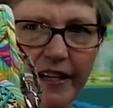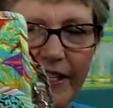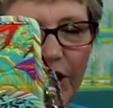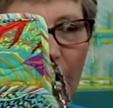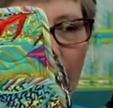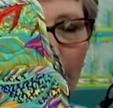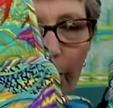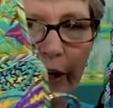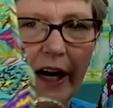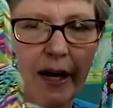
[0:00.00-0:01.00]

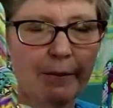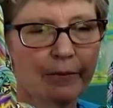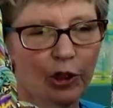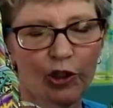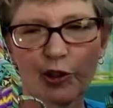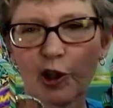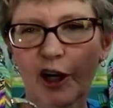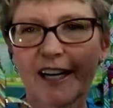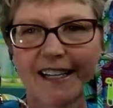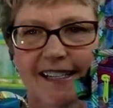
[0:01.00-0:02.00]
So um, you, you're
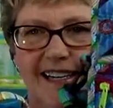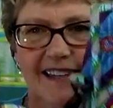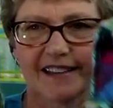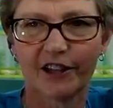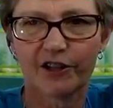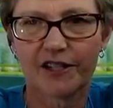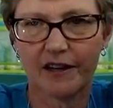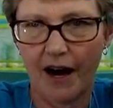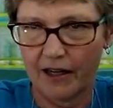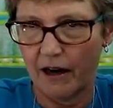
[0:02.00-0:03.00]
going to see that there's
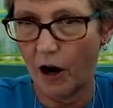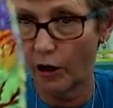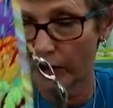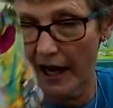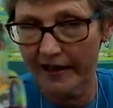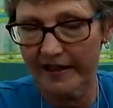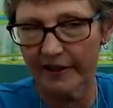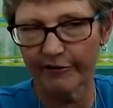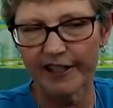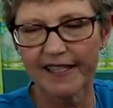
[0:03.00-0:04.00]
not a whole lot of
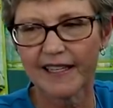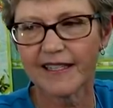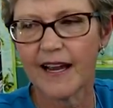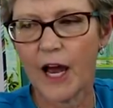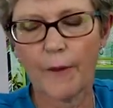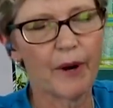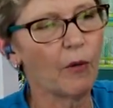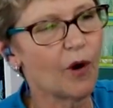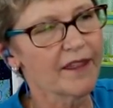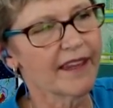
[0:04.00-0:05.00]
differences.
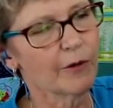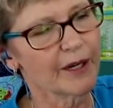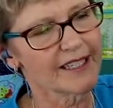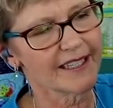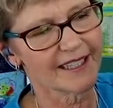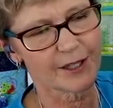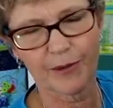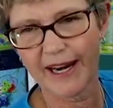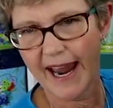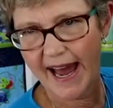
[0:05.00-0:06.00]
But one thing we did is
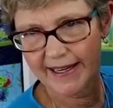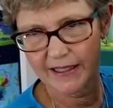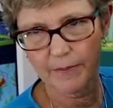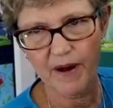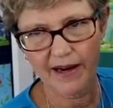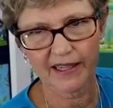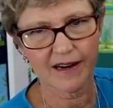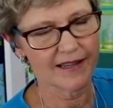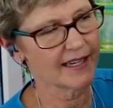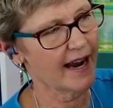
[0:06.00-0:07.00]
we added a pocket
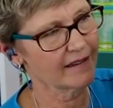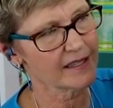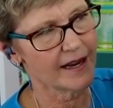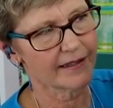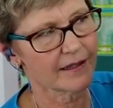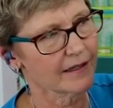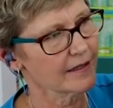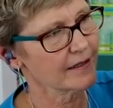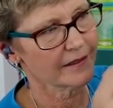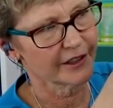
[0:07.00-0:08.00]
on the outside
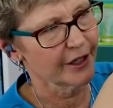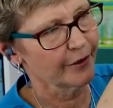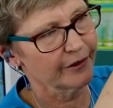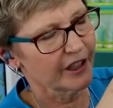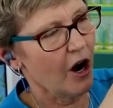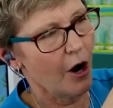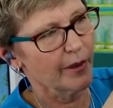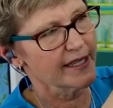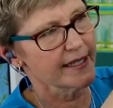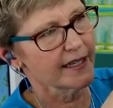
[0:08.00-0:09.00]
because, you know, you
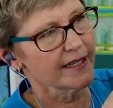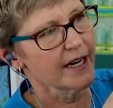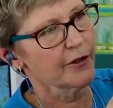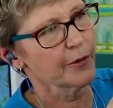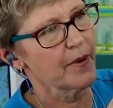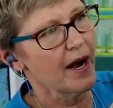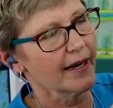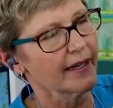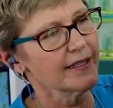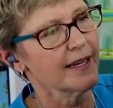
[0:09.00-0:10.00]
always need another
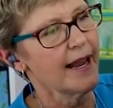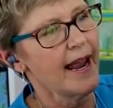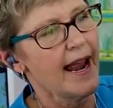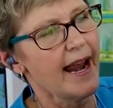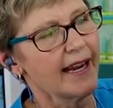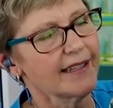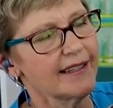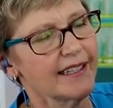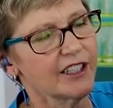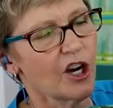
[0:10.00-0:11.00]
pocket. And
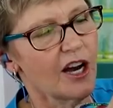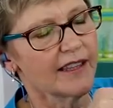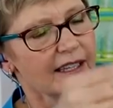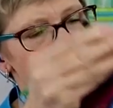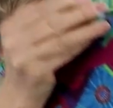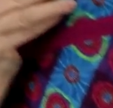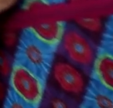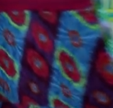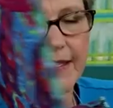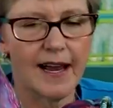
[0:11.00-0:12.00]
then on the
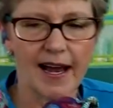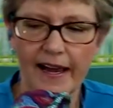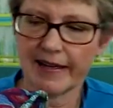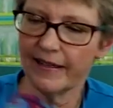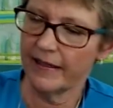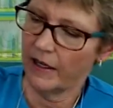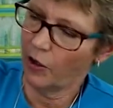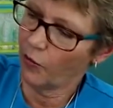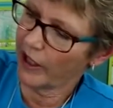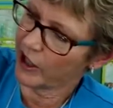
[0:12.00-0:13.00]
inside,
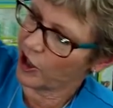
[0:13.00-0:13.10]
we